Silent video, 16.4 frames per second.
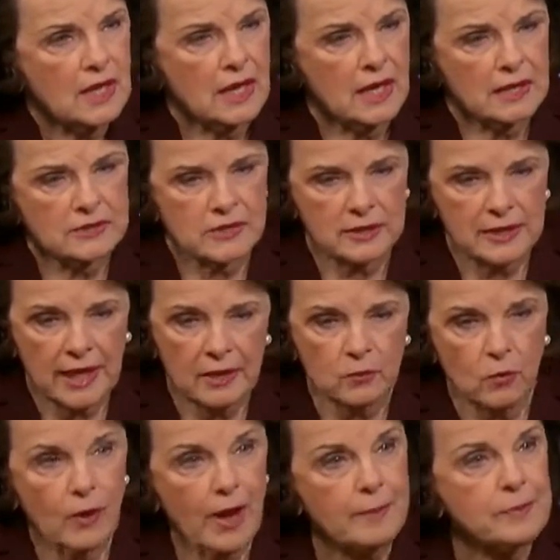uh, to
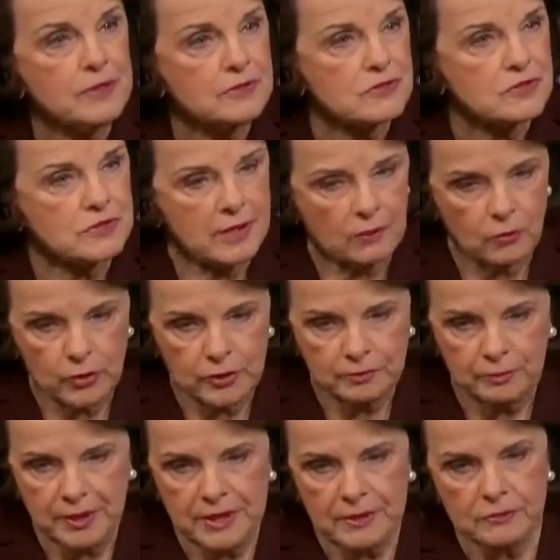get weapons that
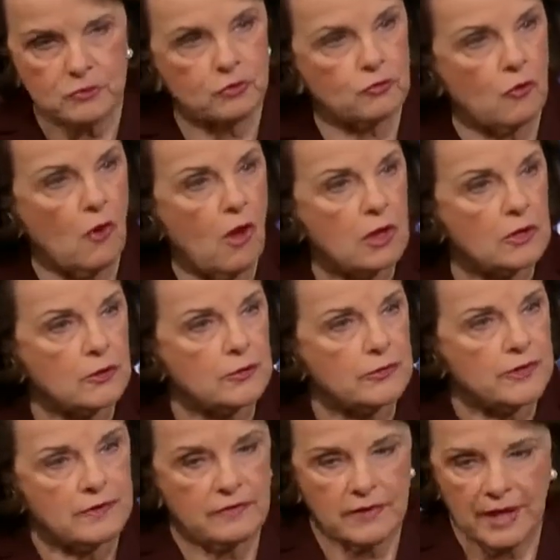would be stronger
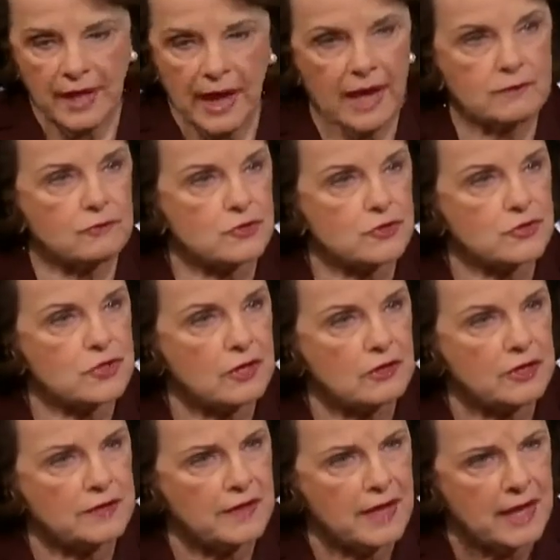than the
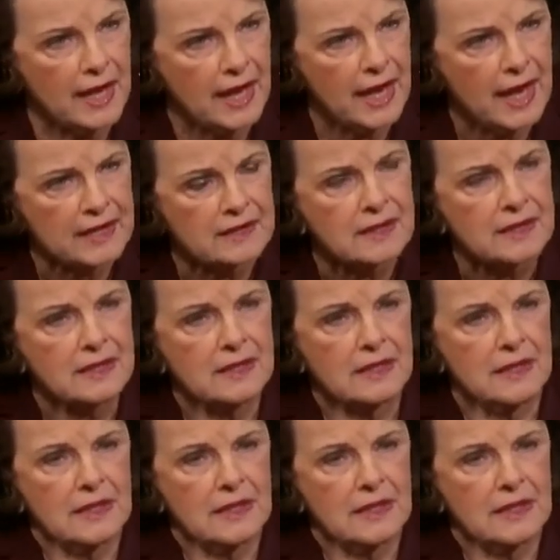adversary they had.